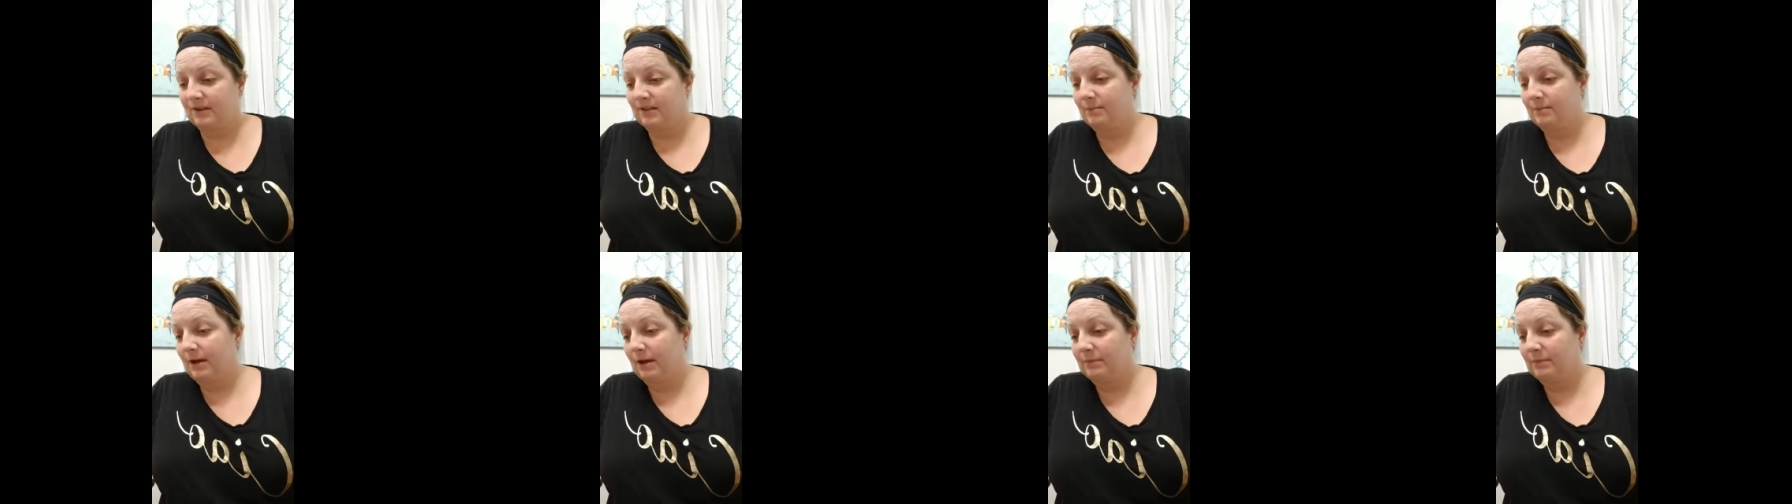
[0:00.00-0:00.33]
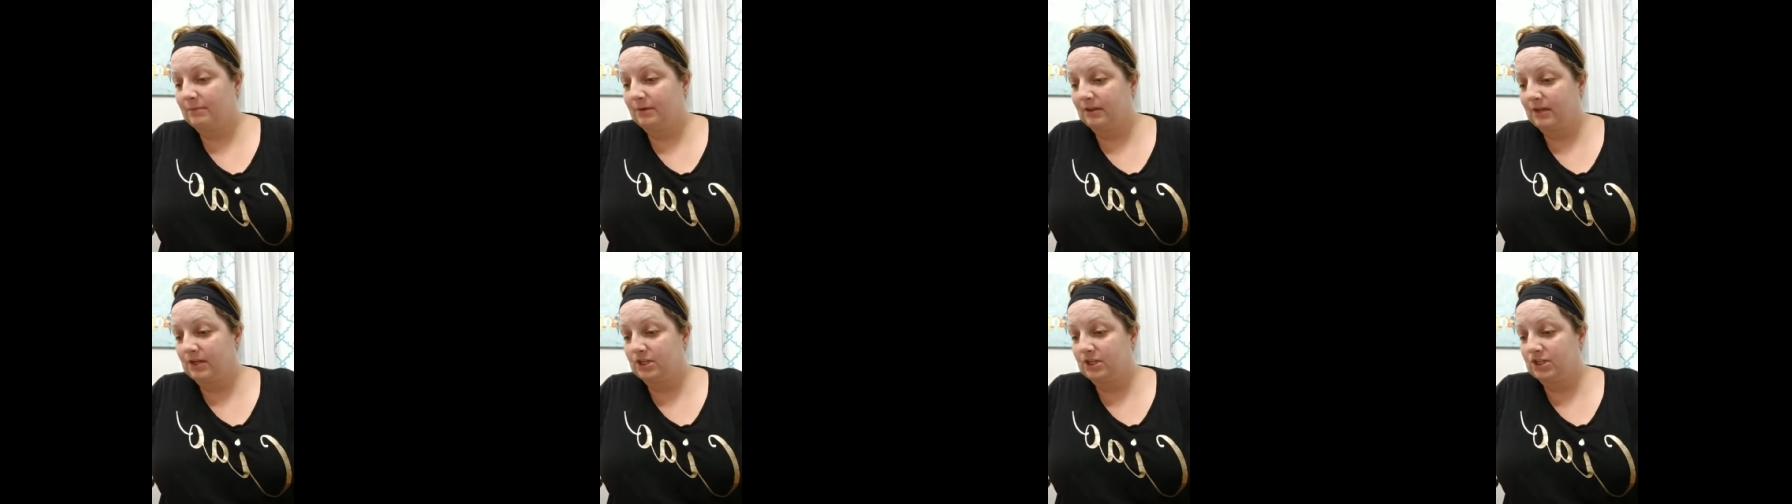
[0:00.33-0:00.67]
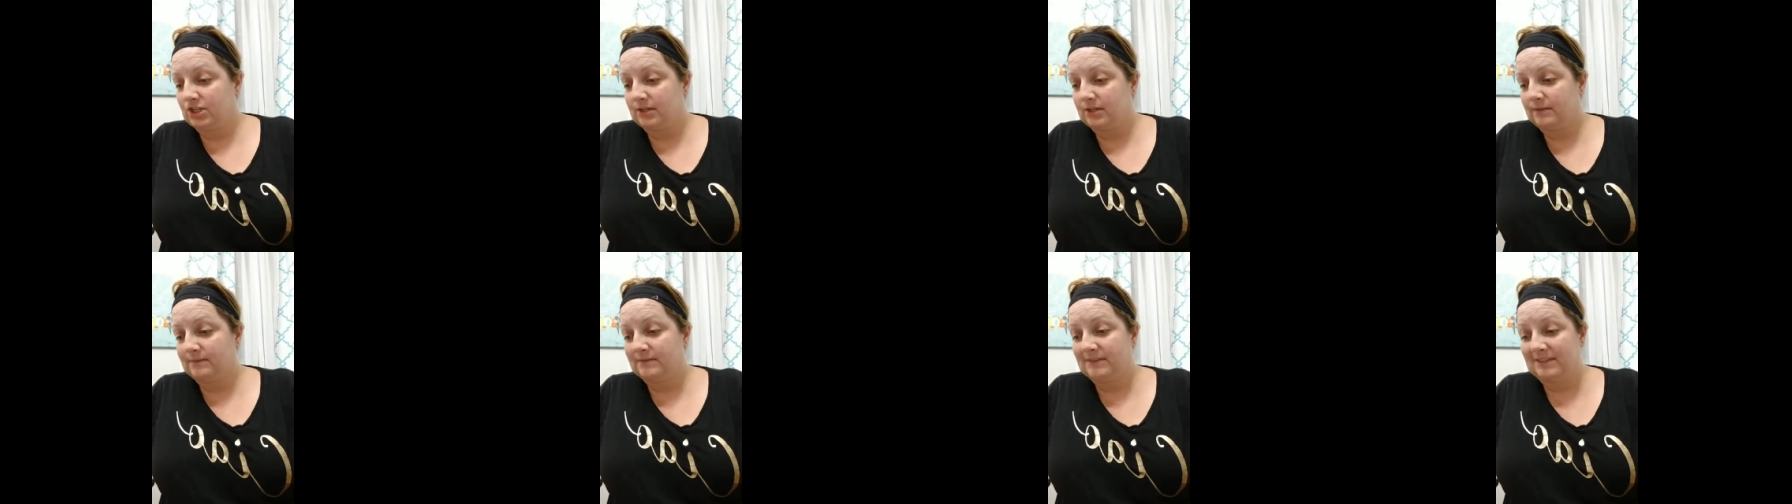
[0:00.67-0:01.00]
of the
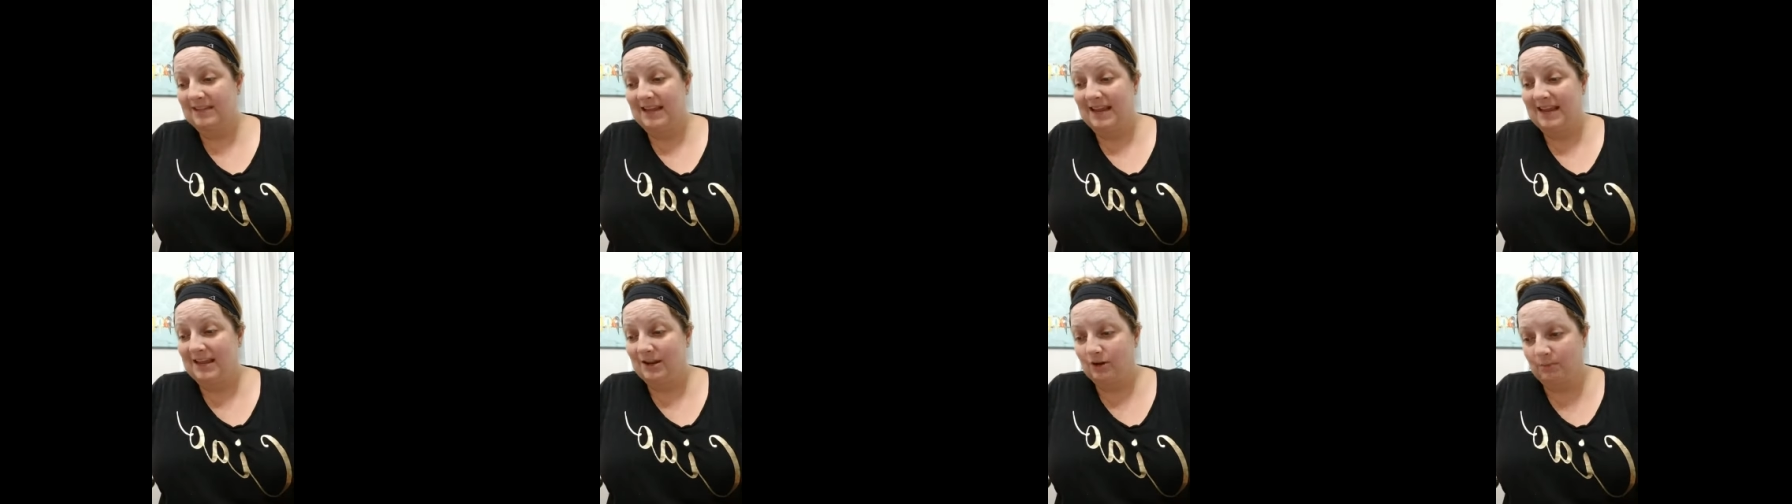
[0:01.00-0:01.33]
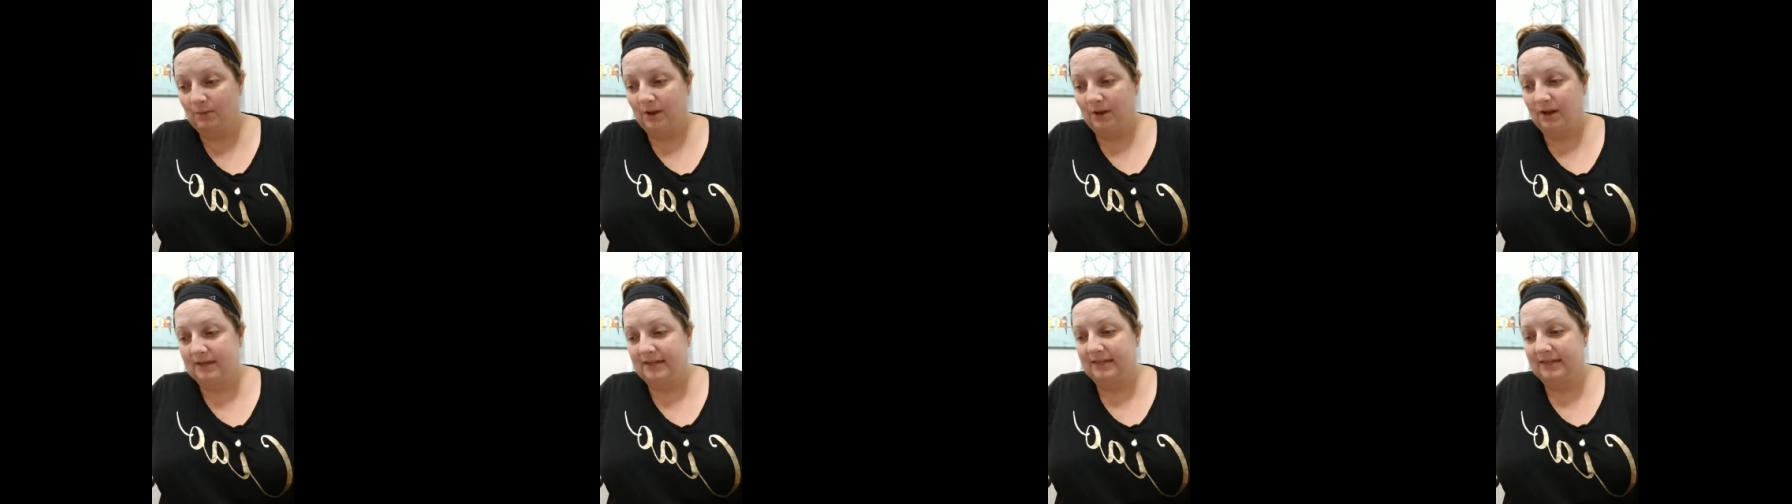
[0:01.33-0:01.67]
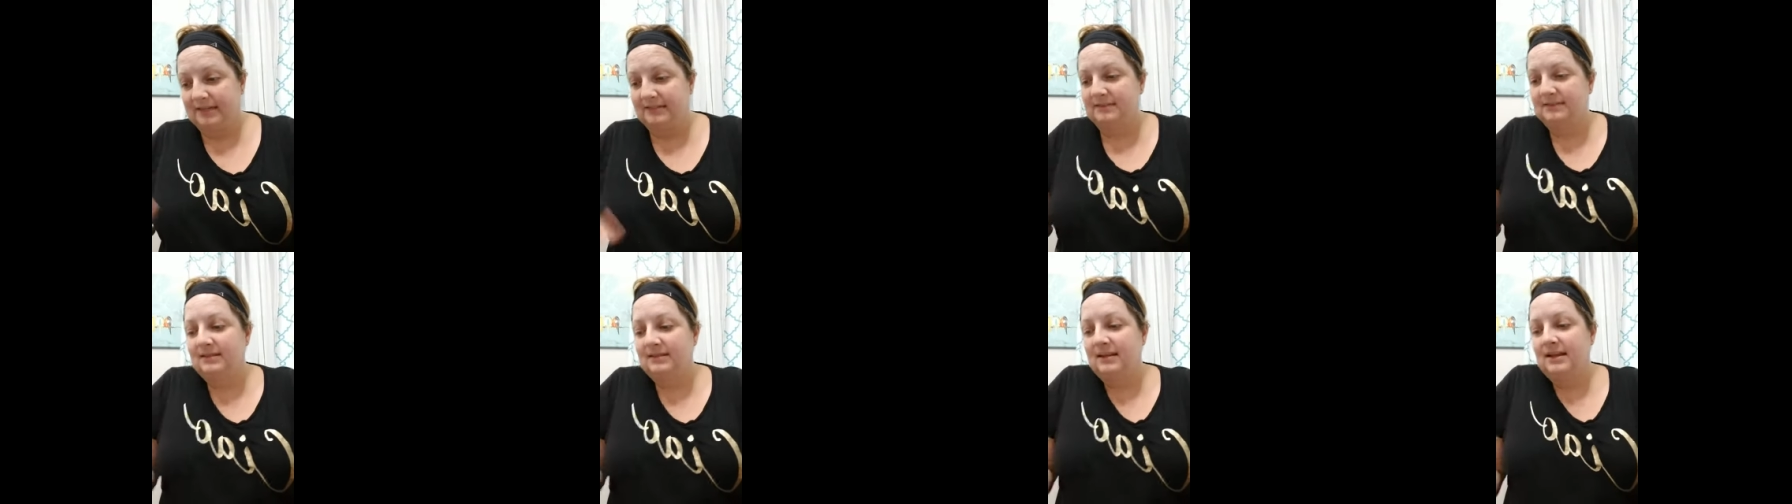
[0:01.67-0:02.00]
populations in our
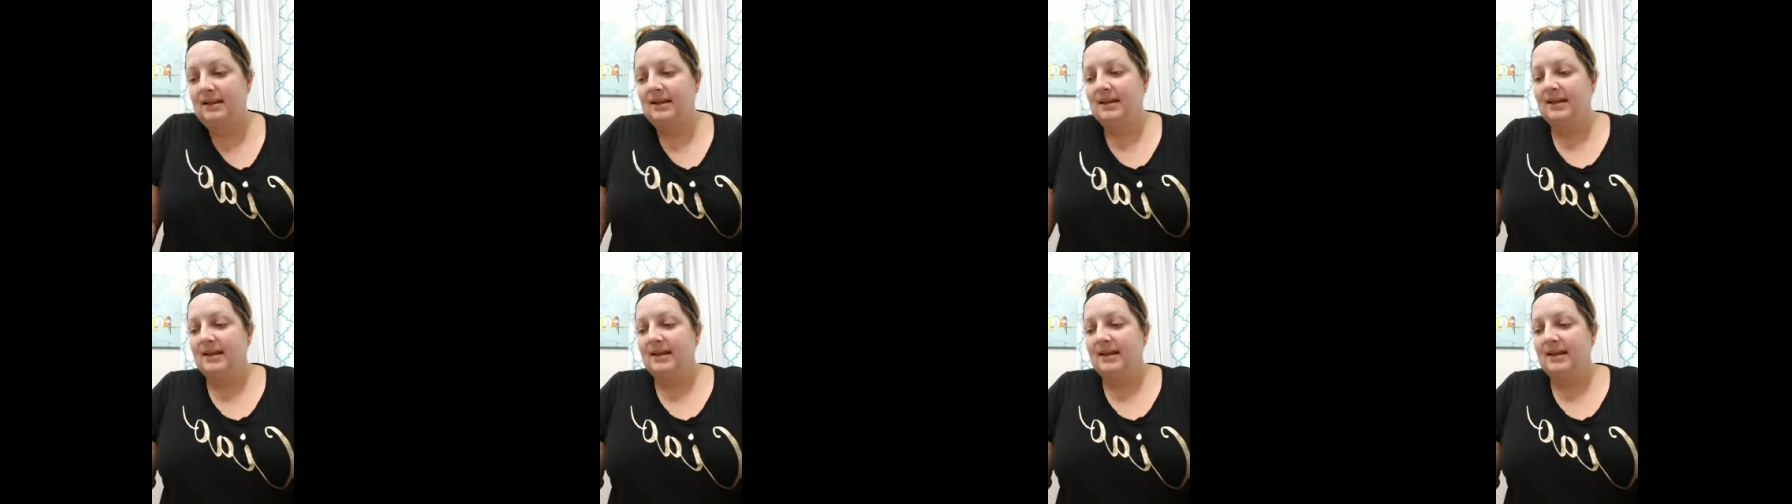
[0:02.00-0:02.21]
bodies.